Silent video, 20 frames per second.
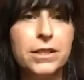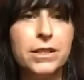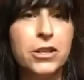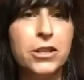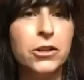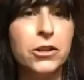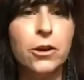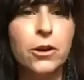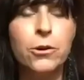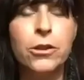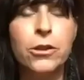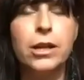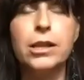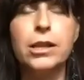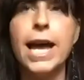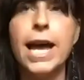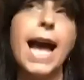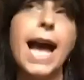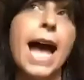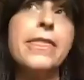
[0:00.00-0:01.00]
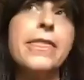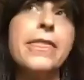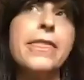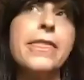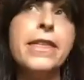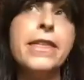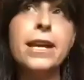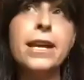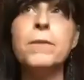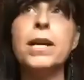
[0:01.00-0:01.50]
I think
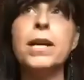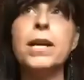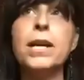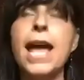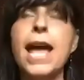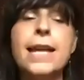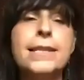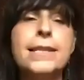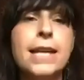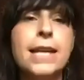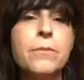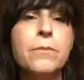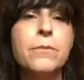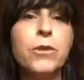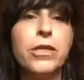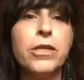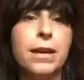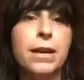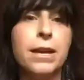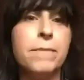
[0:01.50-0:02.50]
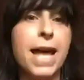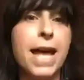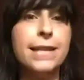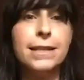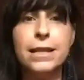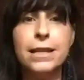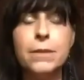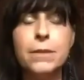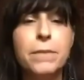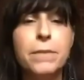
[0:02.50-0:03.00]
I'm going to end up with him. That's
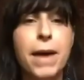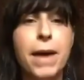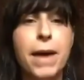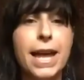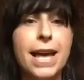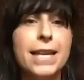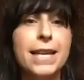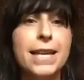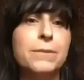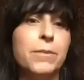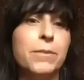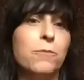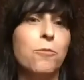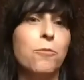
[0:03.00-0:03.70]
going to be my husband.